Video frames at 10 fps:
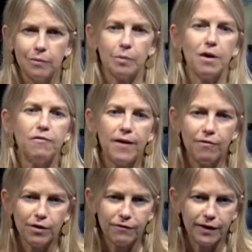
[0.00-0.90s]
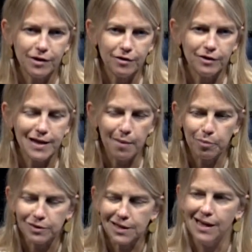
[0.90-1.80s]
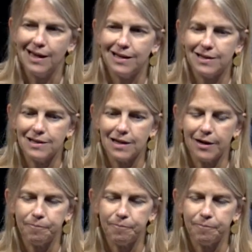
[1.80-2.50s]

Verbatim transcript: One of my favorite failure examples is